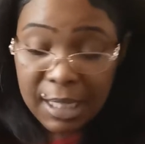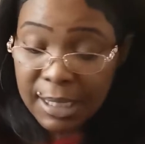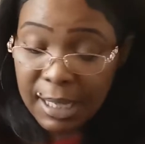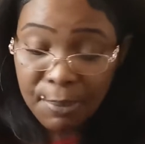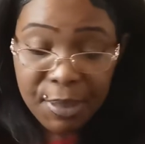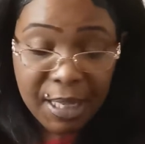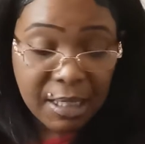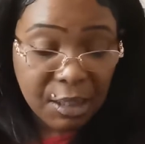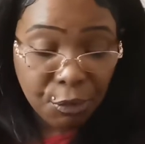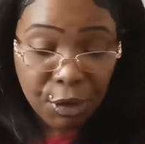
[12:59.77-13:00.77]

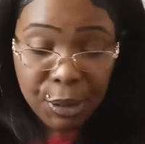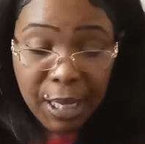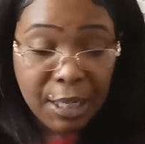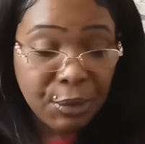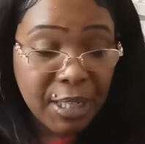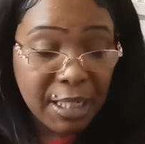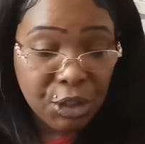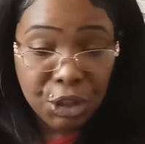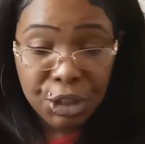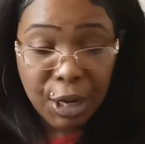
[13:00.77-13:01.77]
something different that you need
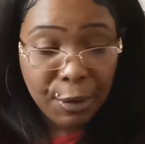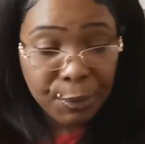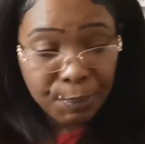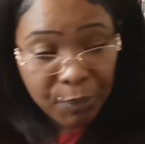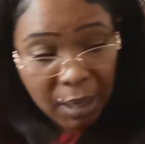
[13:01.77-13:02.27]
to know.